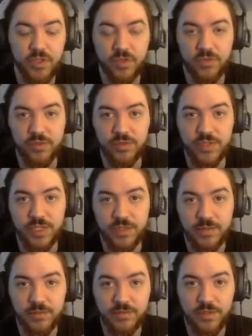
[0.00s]
lose it,
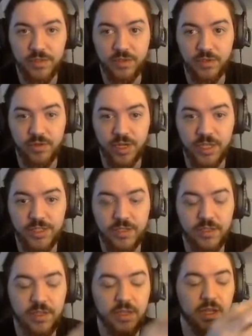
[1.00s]
don't go crazy.
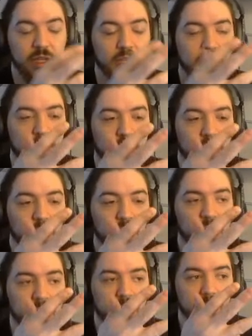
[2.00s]

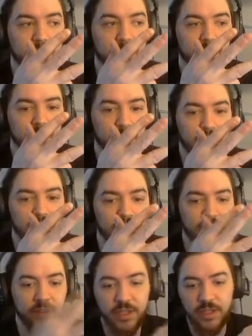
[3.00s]

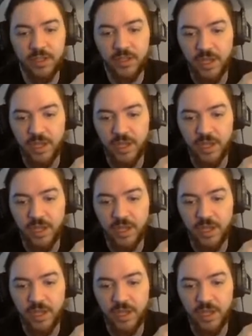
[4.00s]
If the